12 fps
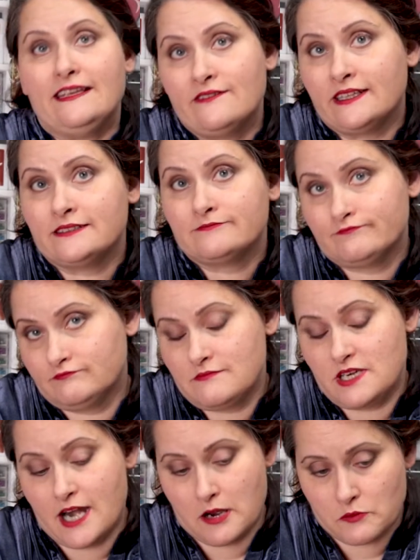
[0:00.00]
even
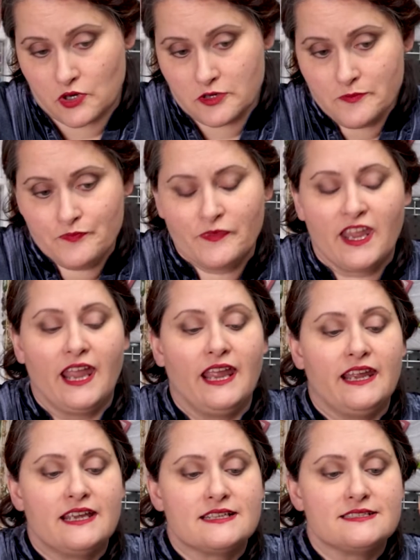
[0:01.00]
number
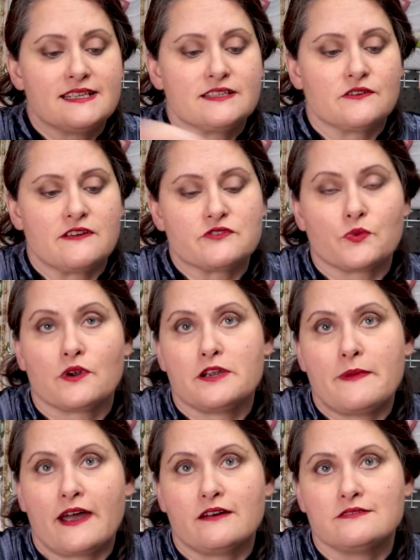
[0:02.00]
and I don't have to worry
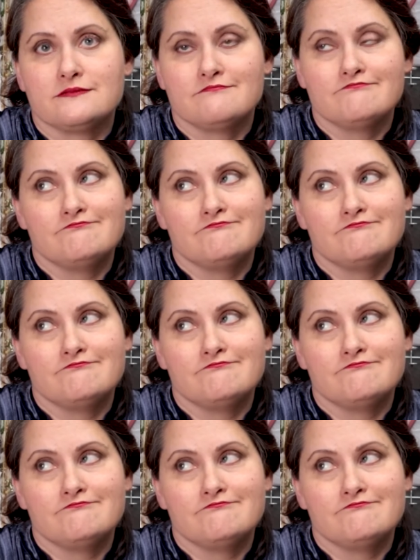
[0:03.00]
about